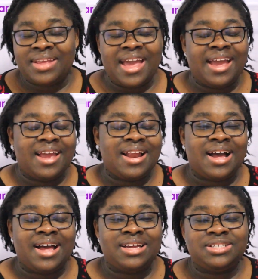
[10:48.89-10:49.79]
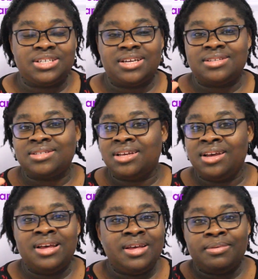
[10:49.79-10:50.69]
and I just
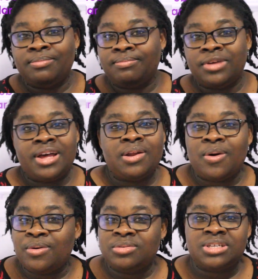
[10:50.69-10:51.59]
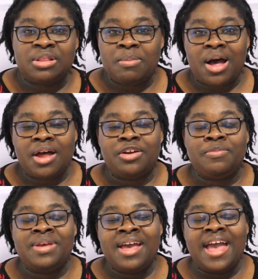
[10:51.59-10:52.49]
cut holes at the bottom.